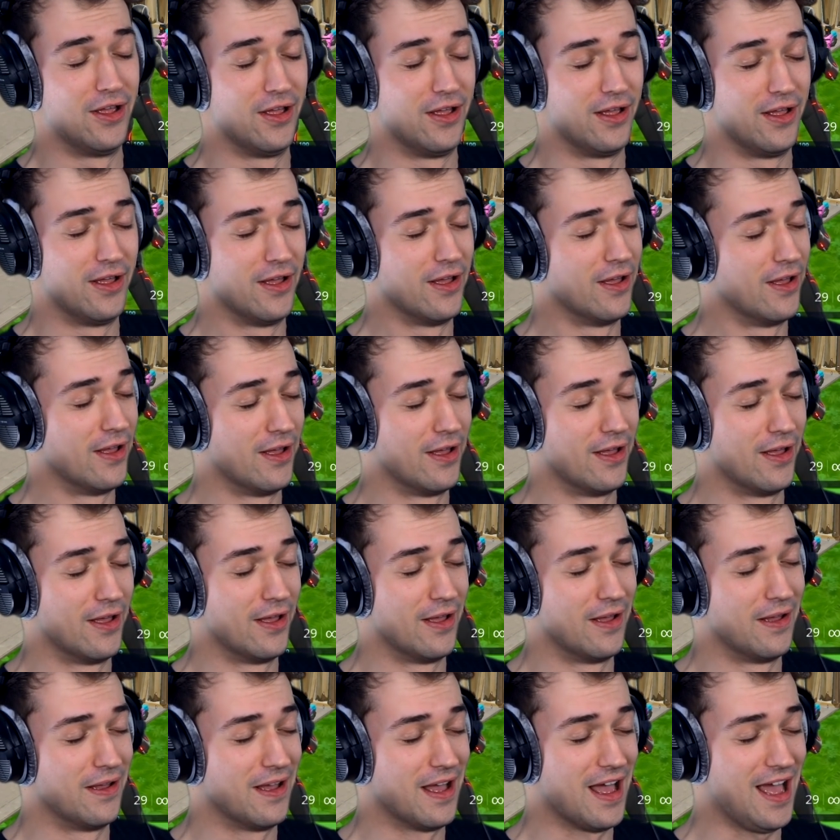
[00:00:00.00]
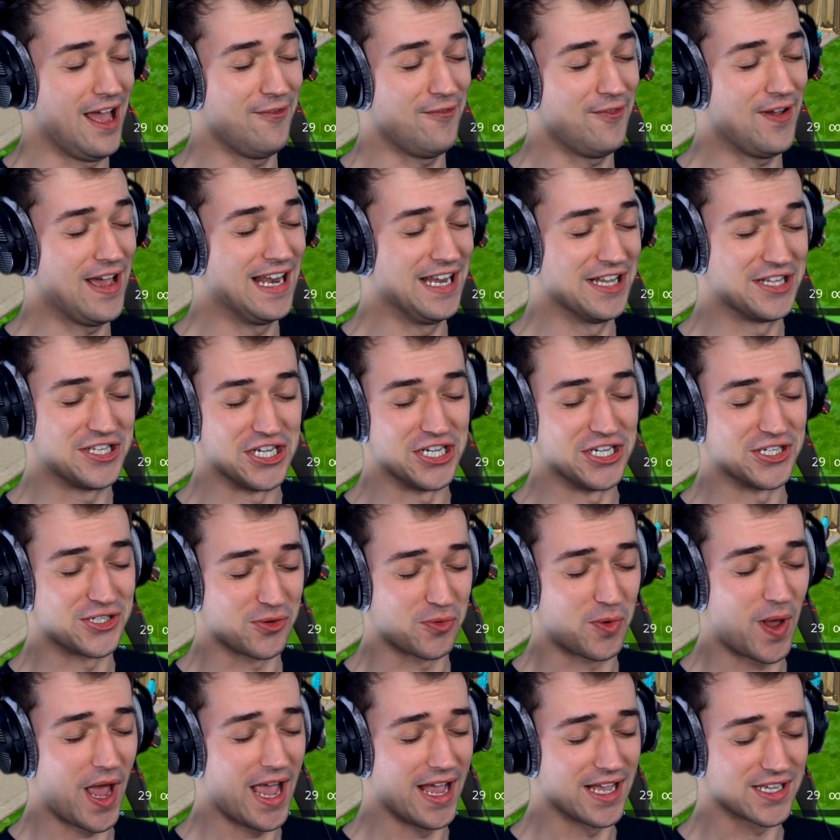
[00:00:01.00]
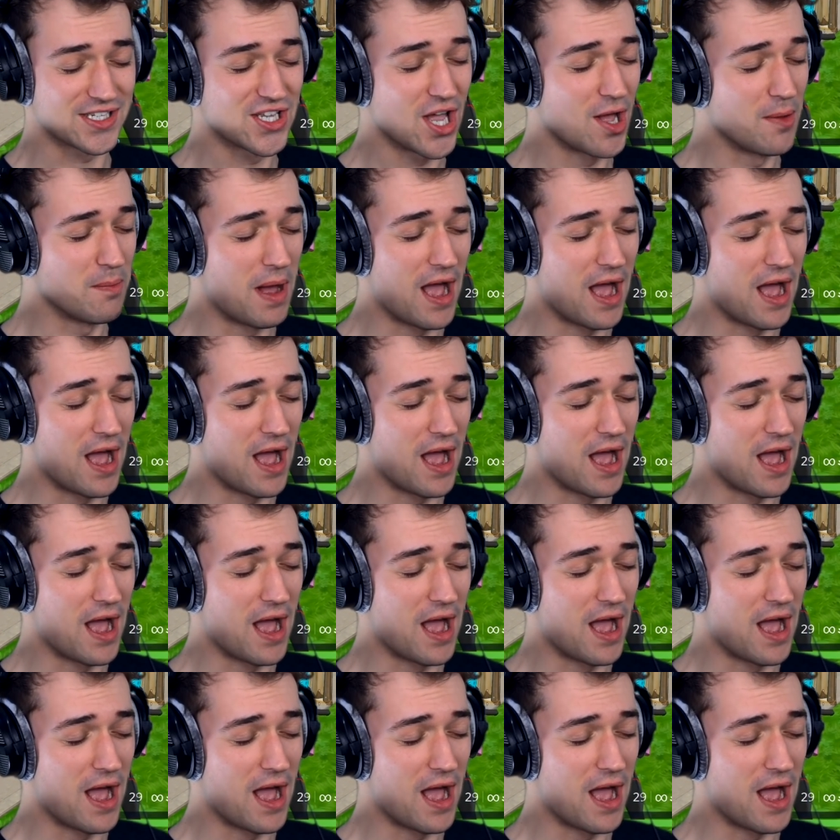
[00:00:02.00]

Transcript: what? I have allergies, okay? It's not